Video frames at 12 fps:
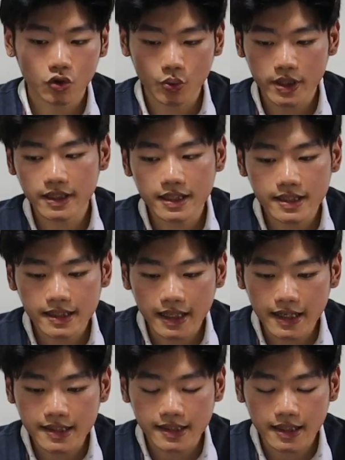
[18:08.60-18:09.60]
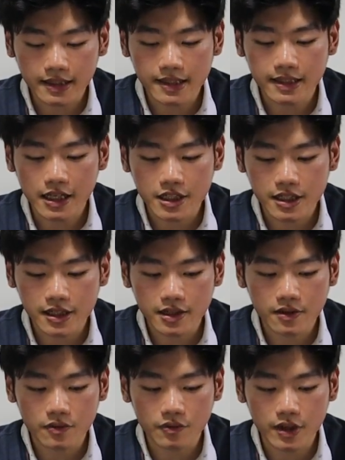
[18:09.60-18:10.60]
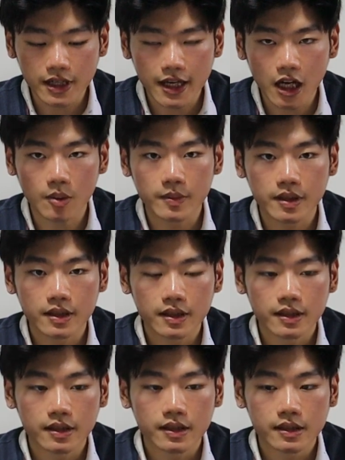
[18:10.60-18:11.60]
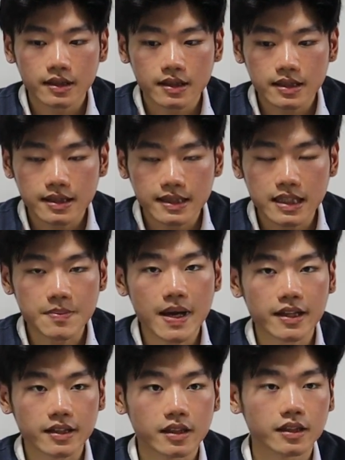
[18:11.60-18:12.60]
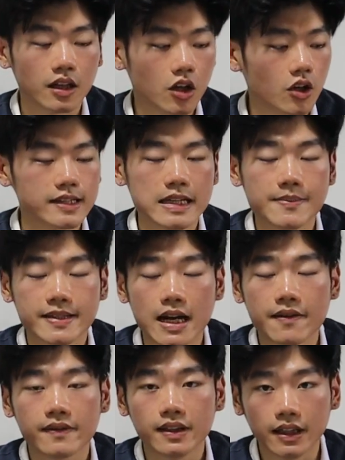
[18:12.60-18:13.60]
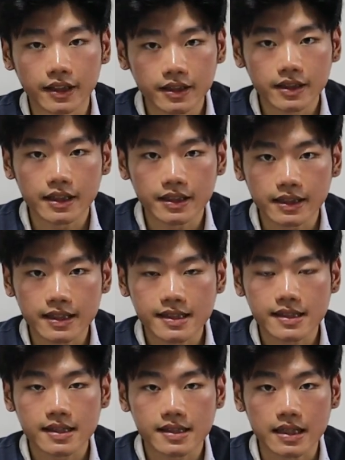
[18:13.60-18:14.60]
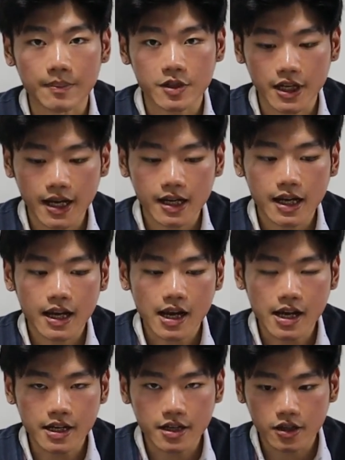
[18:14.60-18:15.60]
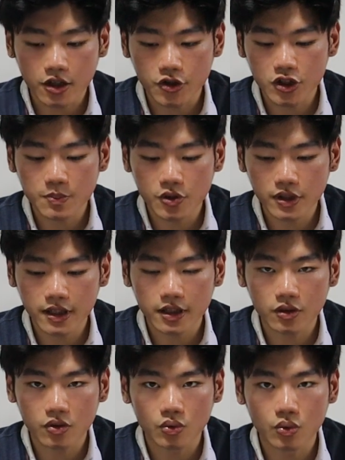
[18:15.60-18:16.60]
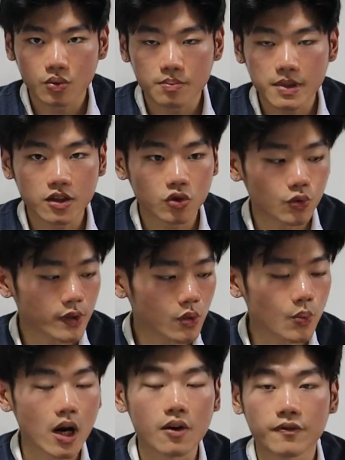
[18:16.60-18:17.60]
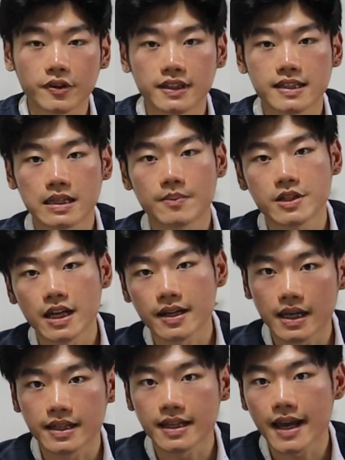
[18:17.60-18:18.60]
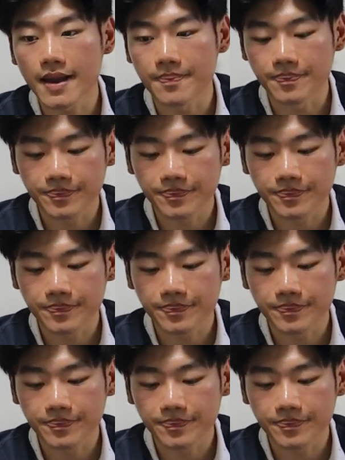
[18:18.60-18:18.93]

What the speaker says: Doing these case studies actually really helped cement the concepts that I've learned in this subject, and it contributed to me doing well for this subject at the end.